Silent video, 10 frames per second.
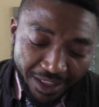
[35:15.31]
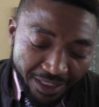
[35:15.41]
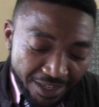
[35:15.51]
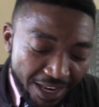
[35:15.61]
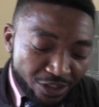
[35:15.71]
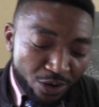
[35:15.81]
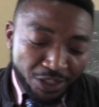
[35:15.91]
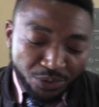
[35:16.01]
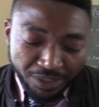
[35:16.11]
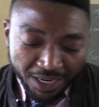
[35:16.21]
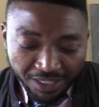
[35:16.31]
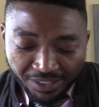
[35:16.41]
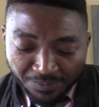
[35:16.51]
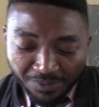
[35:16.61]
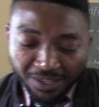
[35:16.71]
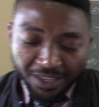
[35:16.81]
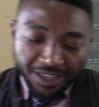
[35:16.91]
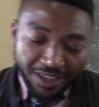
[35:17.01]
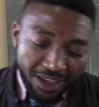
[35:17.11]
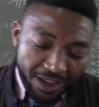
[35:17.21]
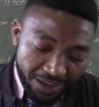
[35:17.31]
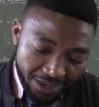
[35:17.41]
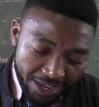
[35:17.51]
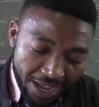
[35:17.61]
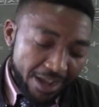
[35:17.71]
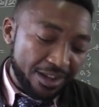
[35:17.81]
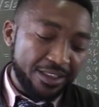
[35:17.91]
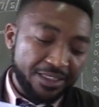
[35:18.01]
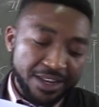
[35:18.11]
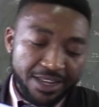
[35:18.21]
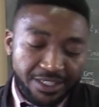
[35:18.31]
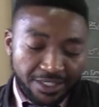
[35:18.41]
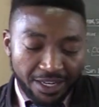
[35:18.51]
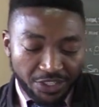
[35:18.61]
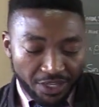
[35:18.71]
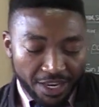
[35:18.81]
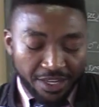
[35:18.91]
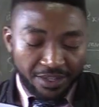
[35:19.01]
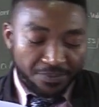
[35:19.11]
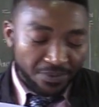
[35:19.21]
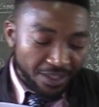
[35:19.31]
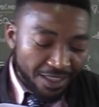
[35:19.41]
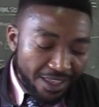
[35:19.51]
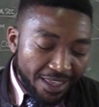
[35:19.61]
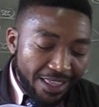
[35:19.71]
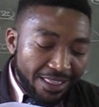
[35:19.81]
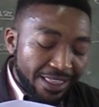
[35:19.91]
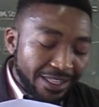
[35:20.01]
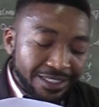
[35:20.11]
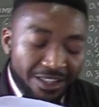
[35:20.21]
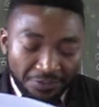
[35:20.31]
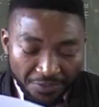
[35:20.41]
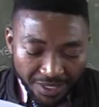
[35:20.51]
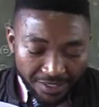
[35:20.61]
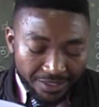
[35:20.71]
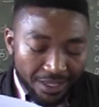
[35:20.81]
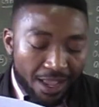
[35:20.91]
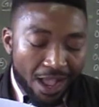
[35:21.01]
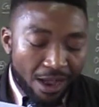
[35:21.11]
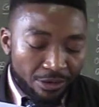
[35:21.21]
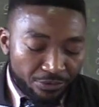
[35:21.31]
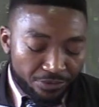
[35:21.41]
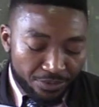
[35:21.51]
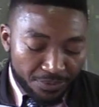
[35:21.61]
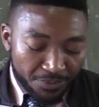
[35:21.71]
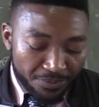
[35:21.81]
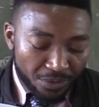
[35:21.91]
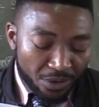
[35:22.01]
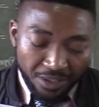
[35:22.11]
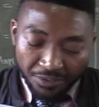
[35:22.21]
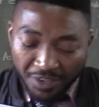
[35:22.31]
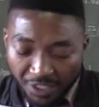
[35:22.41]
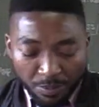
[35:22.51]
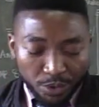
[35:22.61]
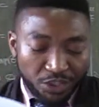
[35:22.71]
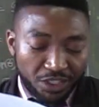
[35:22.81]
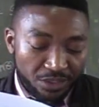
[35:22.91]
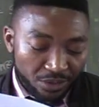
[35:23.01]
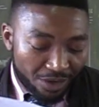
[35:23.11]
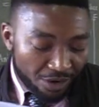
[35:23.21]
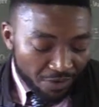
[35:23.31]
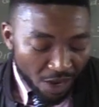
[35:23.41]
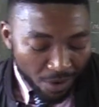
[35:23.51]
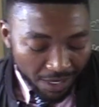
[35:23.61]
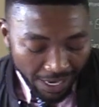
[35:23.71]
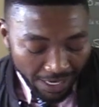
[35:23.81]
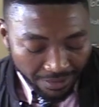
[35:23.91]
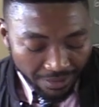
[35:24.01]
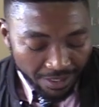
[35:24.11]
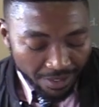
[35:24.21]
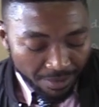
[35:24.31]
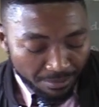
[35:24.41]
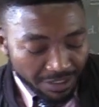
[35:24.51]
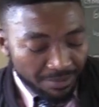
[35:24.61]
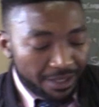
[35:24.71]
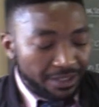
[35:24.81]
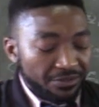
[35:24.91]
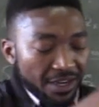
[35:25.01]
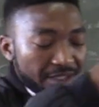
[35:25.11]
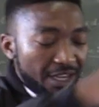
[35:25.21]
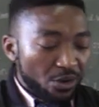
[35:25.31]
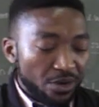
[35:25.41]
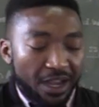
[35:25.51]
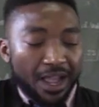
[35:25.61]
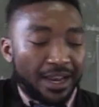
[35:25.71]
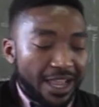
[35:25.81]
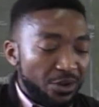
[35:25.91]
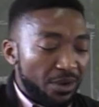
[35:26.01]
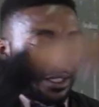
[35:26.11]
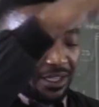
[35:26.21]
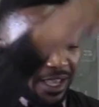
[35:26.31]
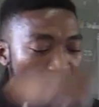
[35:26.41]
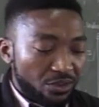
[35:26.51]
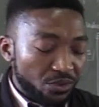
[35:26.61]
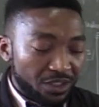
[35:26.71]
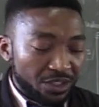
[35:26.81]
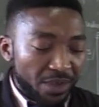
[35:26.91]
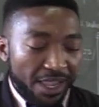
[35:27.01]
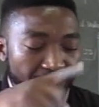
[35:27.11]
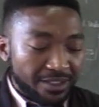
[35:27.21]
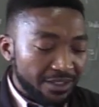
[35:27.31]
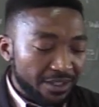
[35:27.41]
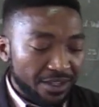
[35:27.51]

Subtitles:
Then there is longitude ngithi? Yeah, then there is LHA. That is the first half or the first portion of our guide. Baze bakudividele yona ngale yanto ethi X. Do you see X?